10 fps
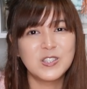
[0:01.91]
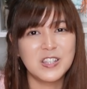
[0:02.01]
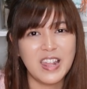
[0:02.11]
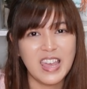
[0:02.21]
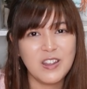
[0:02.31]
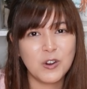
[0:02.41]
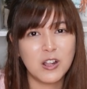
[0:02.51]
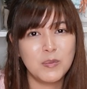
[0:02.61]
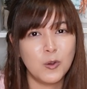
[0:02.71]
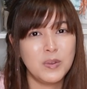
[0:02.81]
today we're
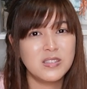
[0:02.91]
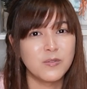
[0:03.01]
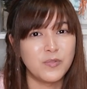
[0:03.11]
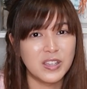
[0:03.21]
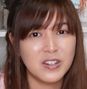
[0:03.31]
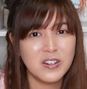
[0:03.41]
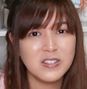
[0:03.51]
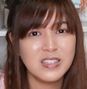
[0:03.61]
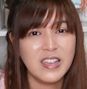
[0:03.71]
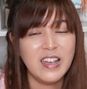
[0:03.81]
gonna be opening some
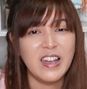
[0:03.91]
figures